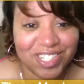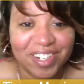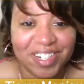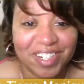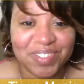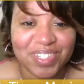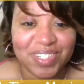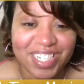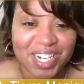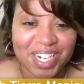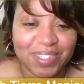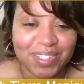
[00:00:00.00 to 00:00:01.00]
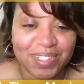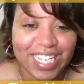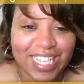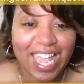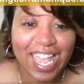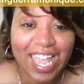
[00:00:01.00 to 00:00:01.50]
It Up with Tierra Monique,
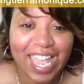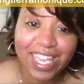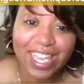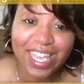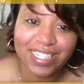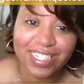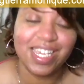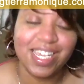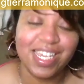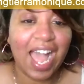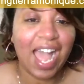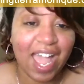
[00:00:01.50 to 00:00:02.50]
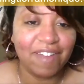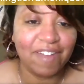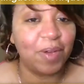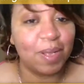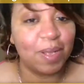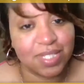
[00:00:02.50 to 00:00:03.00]
and I have a
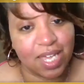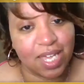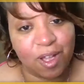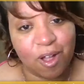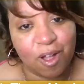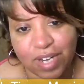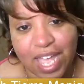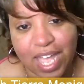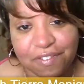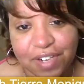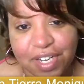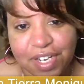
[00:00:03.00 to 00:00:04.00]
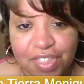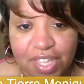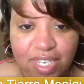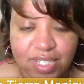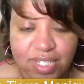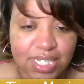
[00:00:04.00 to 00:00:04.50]
website called
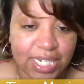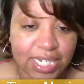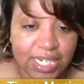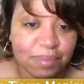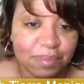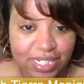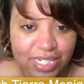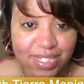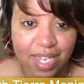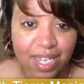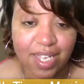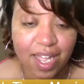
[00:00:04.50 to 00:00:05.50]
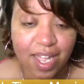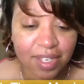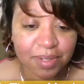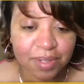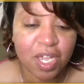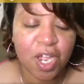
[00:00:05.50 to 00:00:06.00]

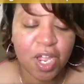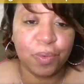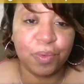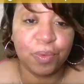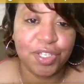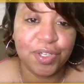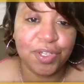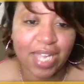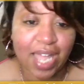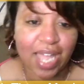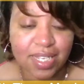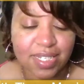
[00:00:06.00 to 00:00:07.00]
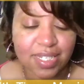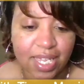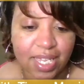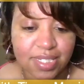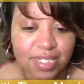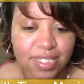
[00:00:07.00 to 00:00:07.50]
EverythingTierraMonique.com where you can
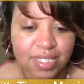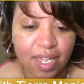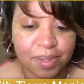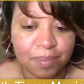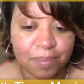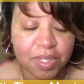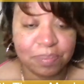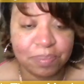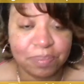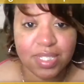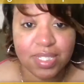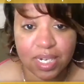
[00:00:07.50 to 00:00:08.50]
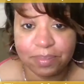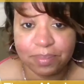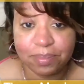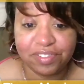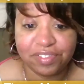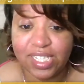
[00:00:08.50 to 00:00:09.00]
access um, the books that I've been
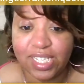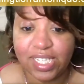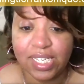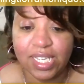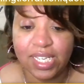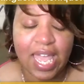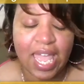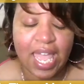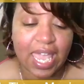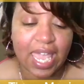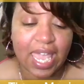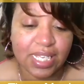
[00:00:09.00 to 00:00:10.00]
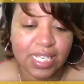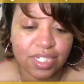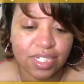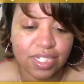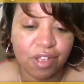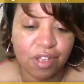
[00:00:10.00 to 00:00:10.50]
reading, and
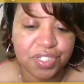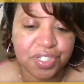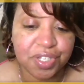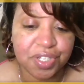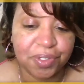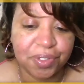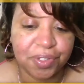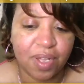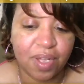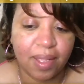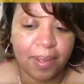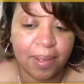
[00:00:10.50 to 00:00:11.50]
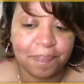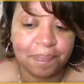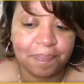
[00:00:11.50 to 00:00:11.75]
also um,